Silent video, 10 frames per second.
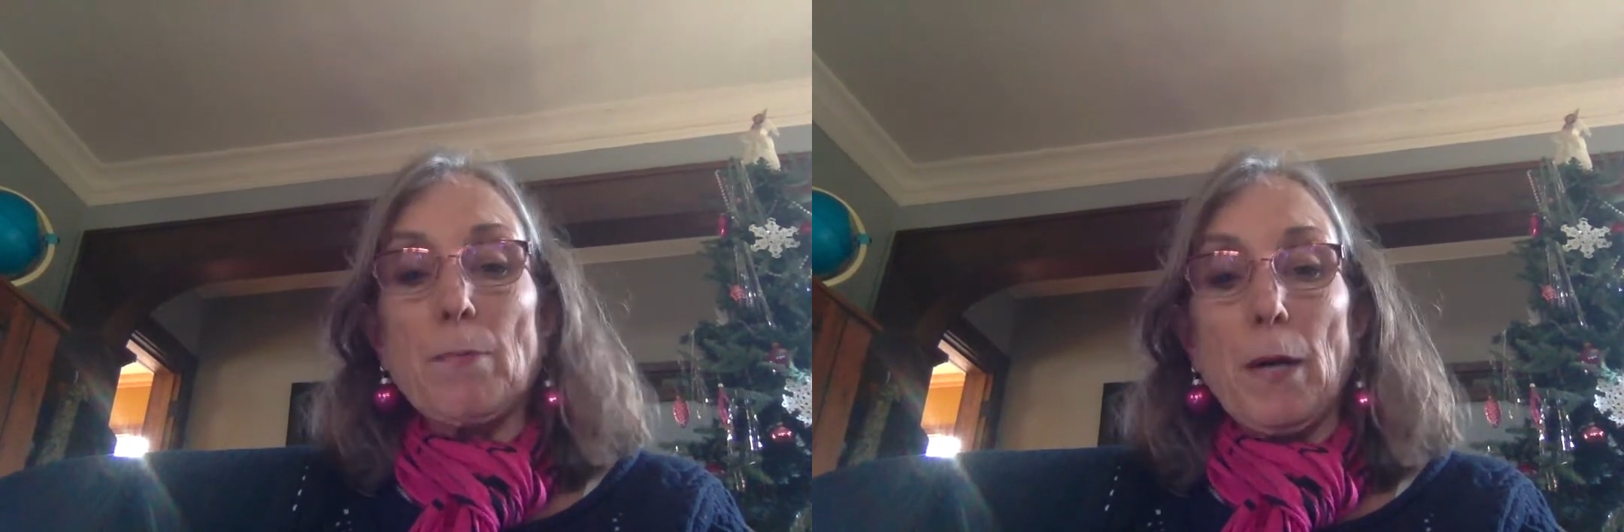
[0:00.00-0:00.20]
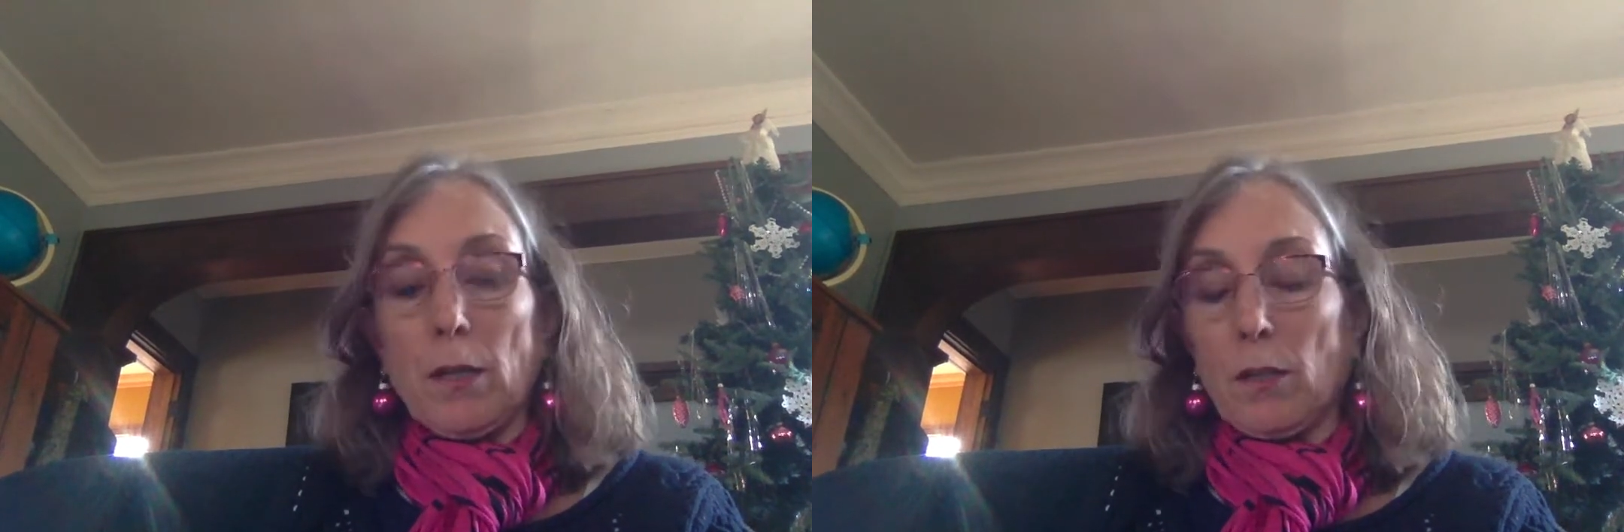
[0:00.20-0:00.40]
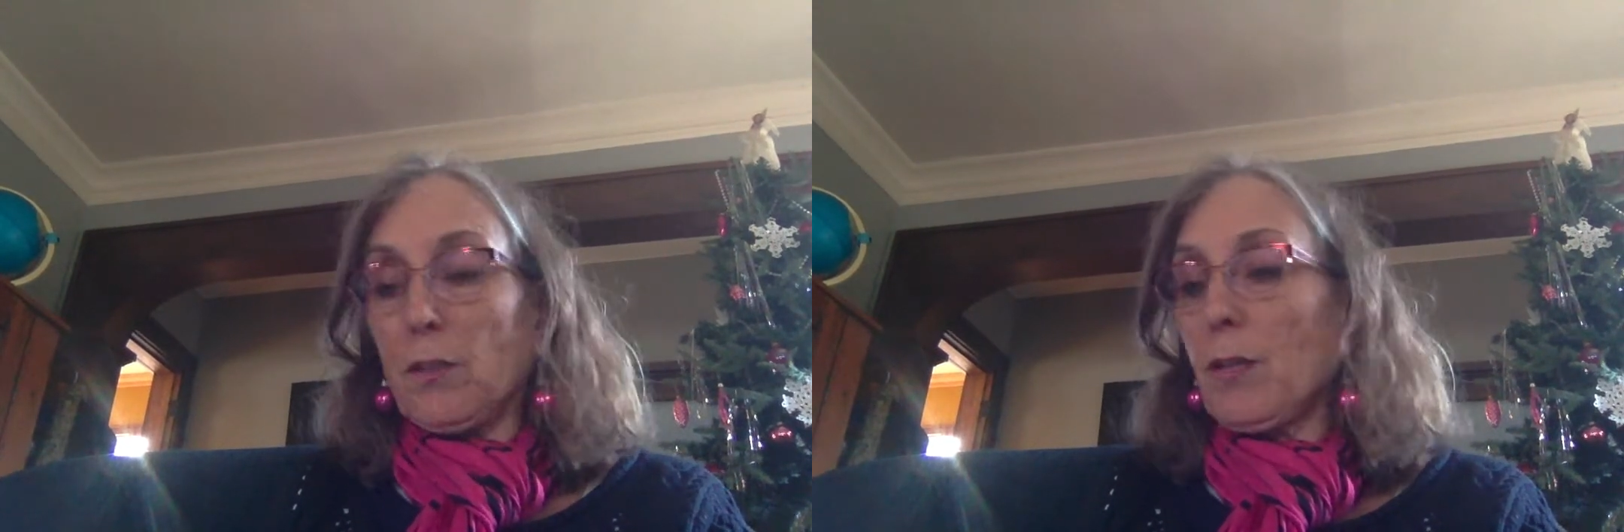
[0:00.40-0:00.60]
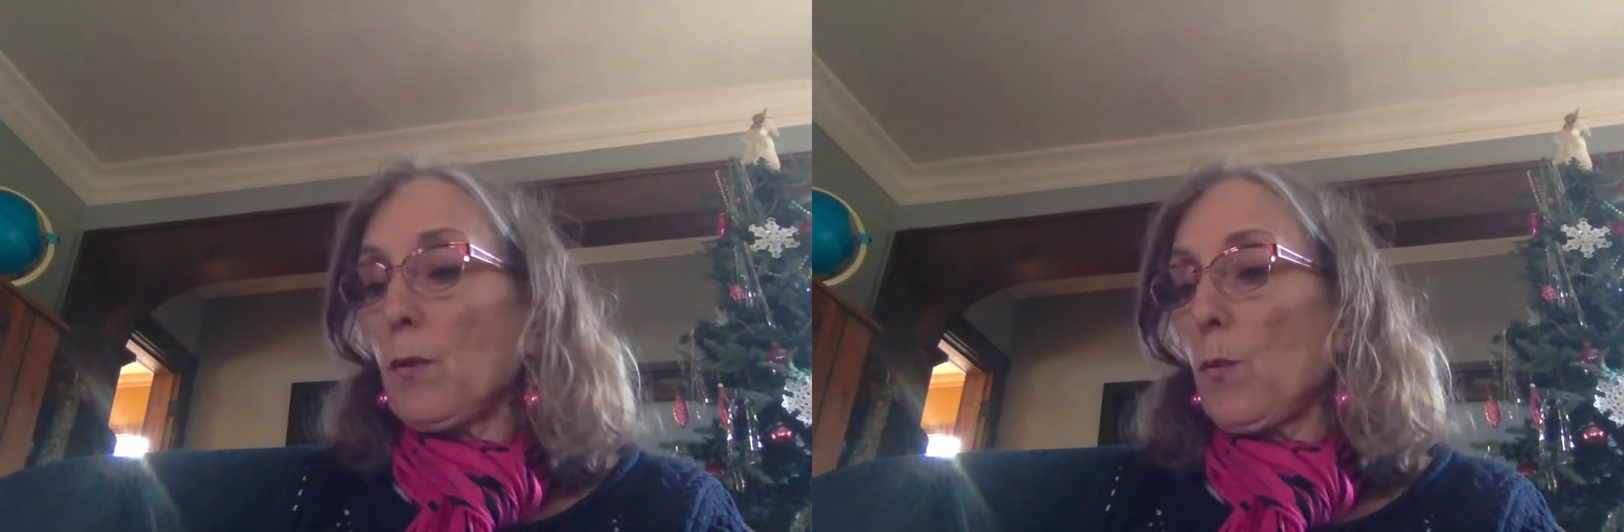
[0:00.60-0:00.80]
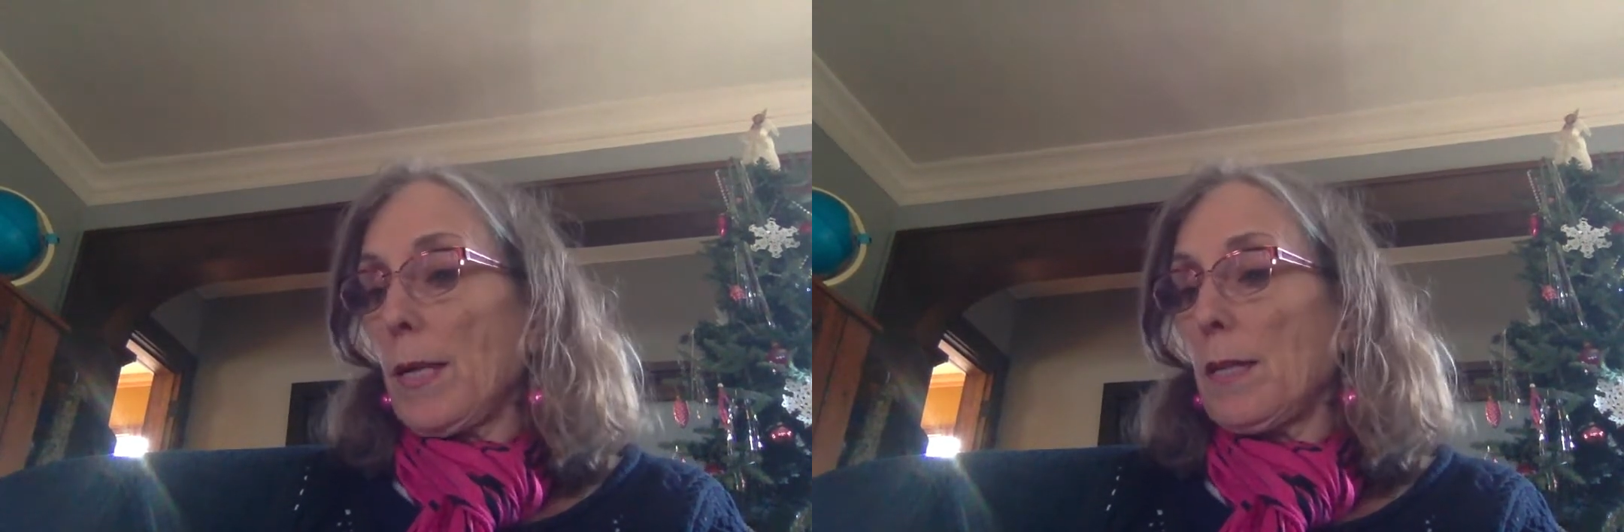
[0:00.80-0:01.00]
parlor
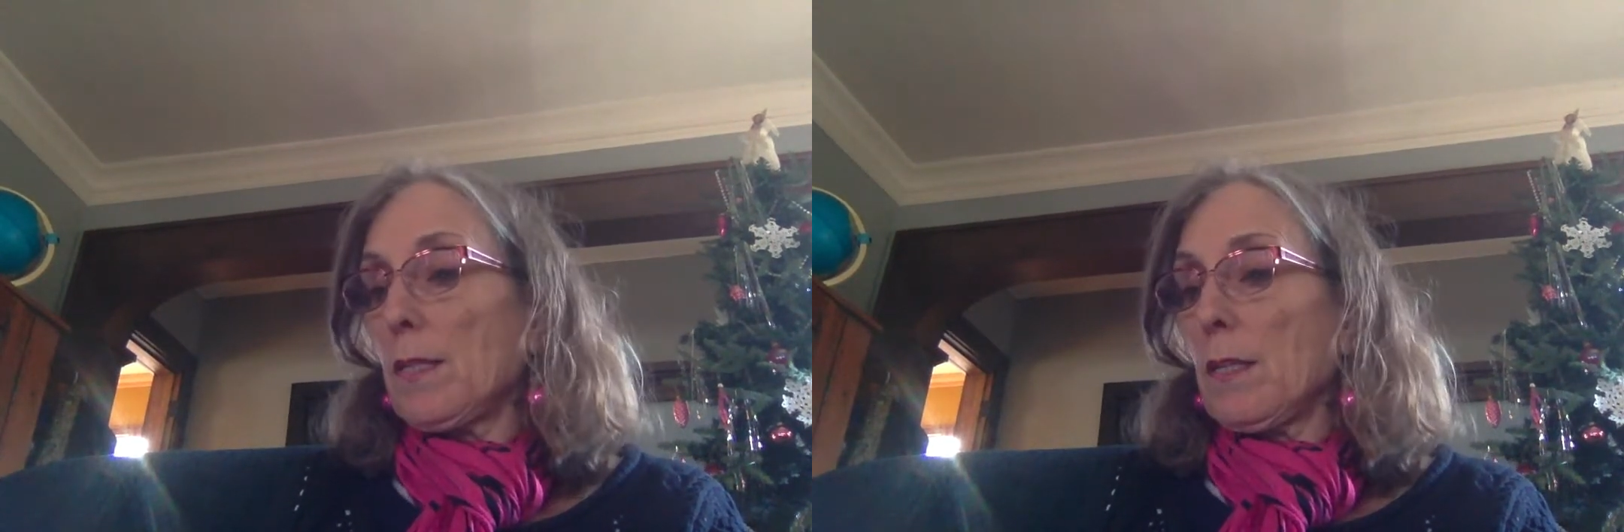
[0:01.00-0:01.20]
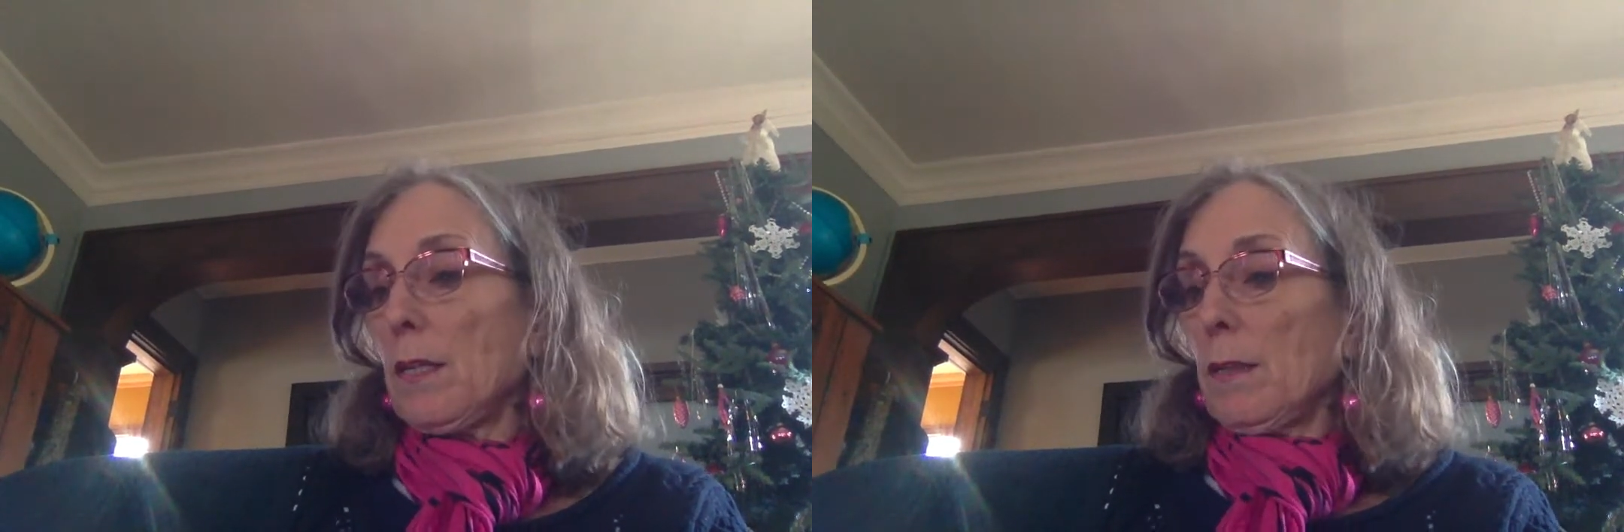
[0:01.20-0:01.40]
and wait.